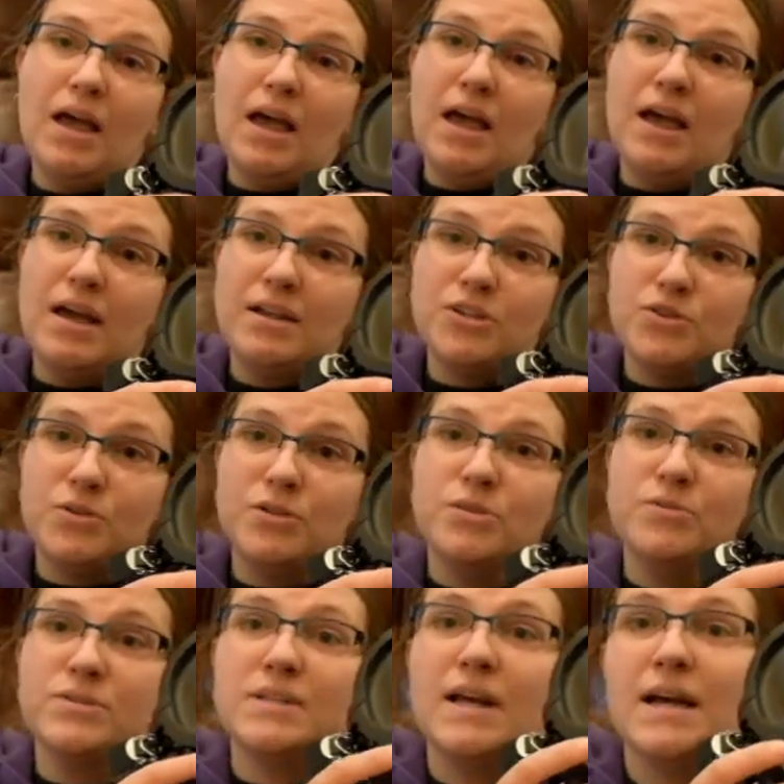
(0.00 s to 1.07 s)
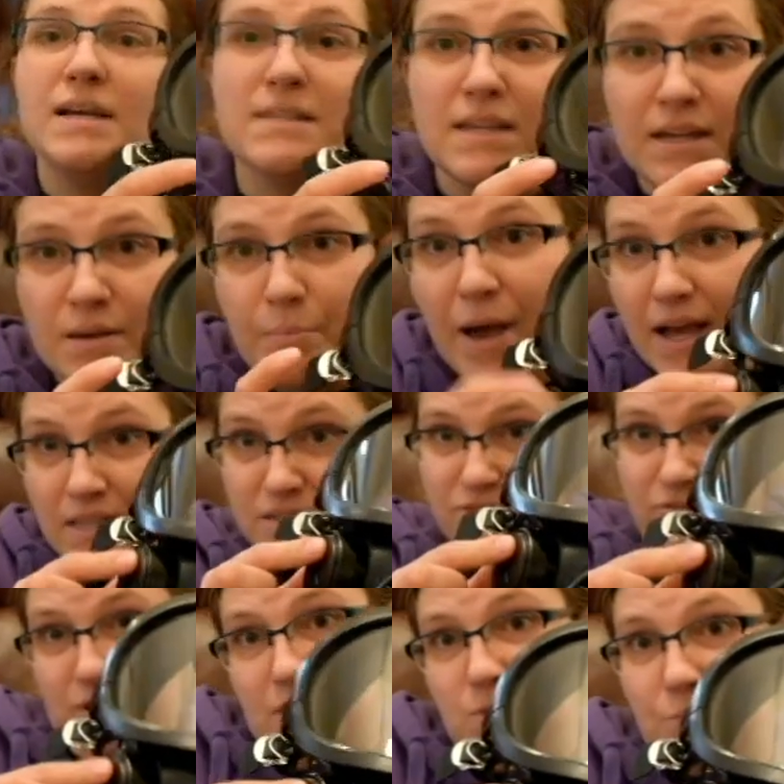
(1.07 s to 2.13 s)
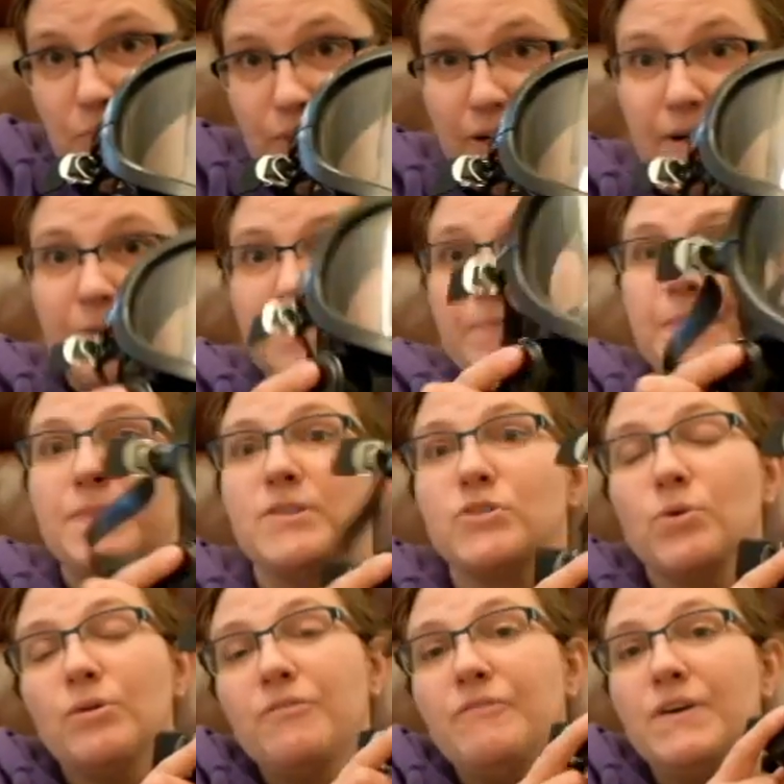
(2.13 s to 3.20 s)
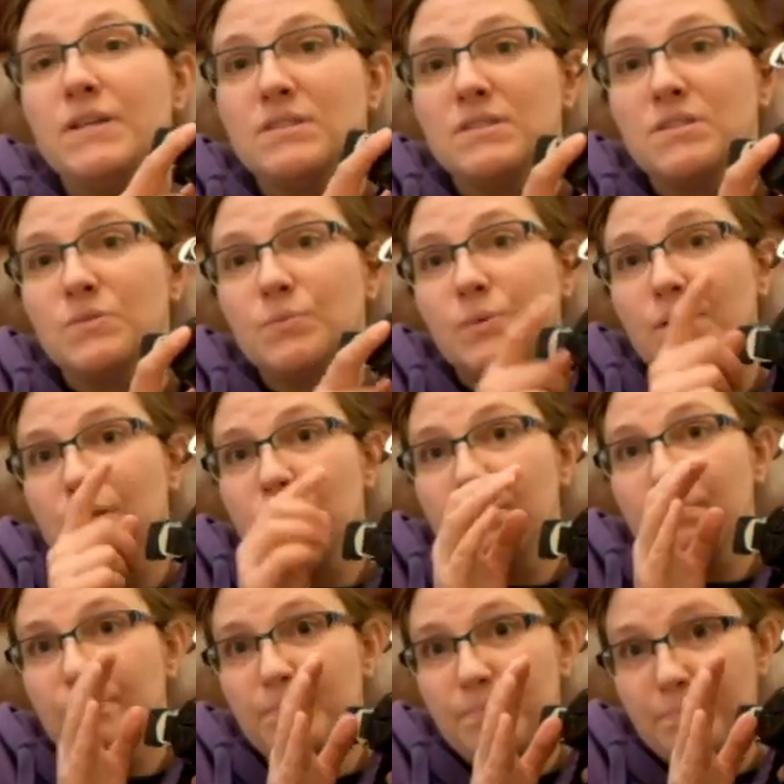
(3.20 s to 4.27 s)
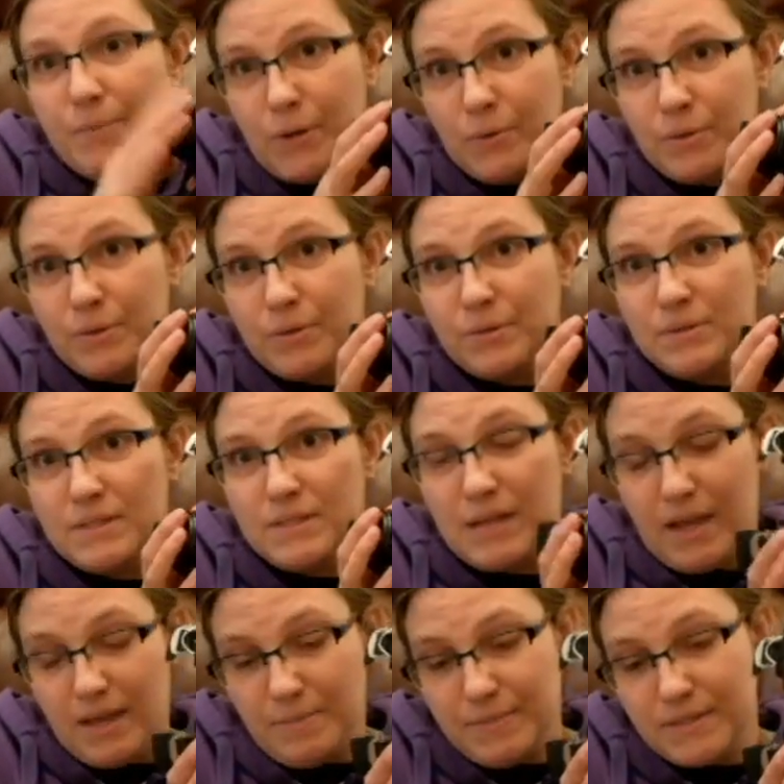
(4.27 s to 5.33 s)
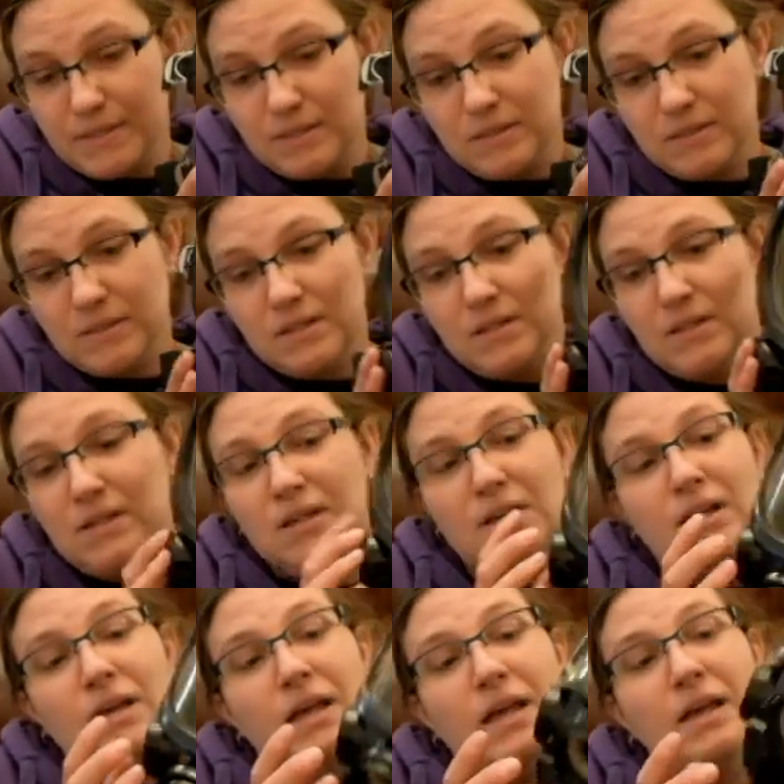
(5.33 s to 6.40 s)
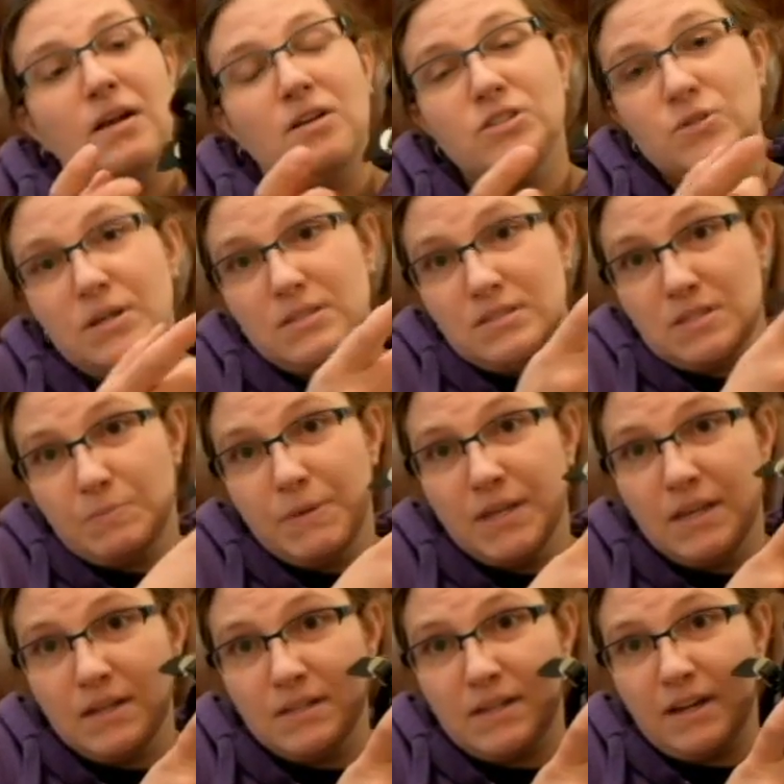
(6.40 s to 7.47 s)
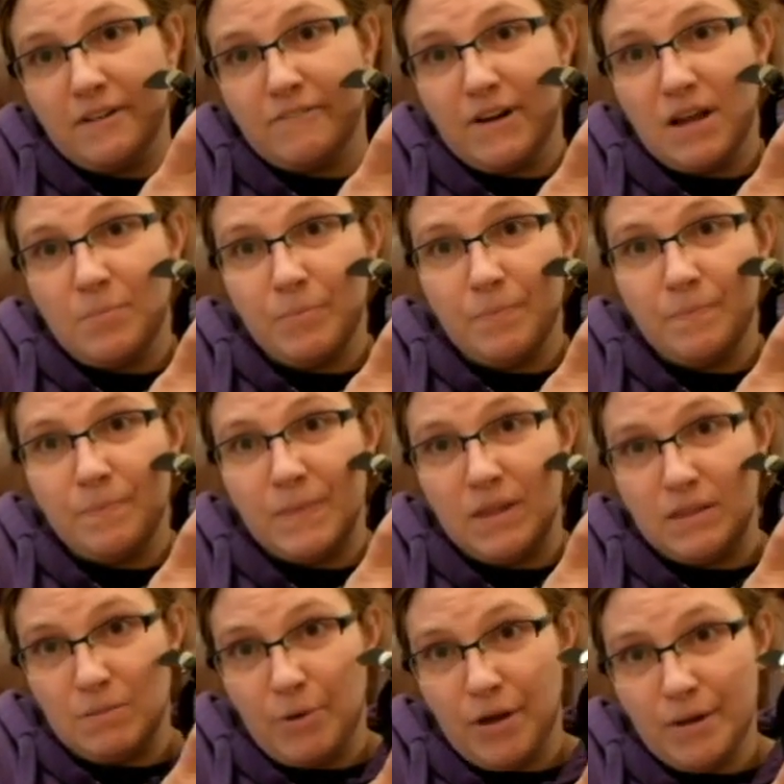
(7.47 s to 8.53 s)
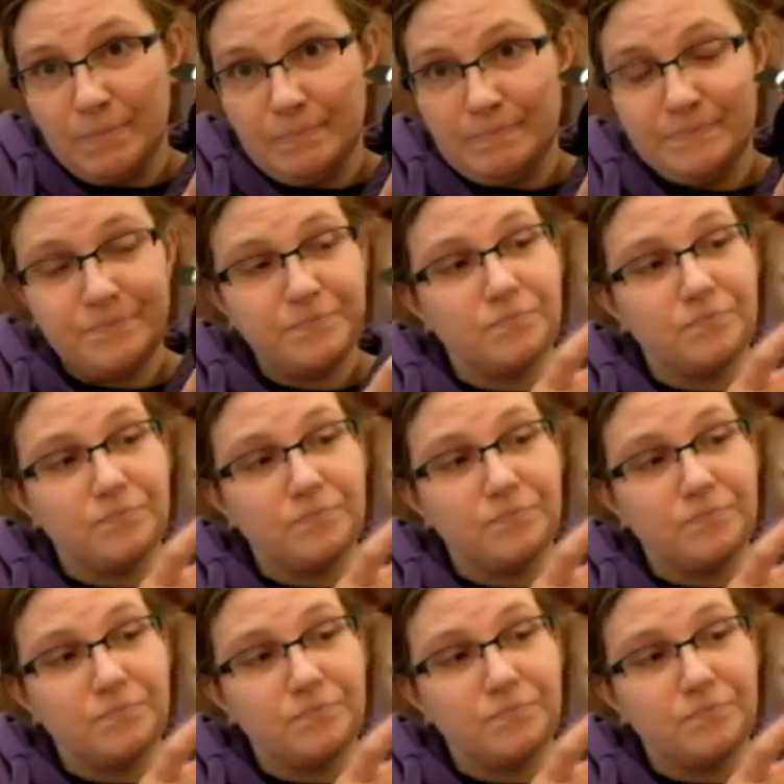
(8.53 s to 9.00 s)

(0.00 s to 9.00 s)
and you can use it as a passive respirator. So it fits with both types. It also has a speaking diaphragm in the bottom.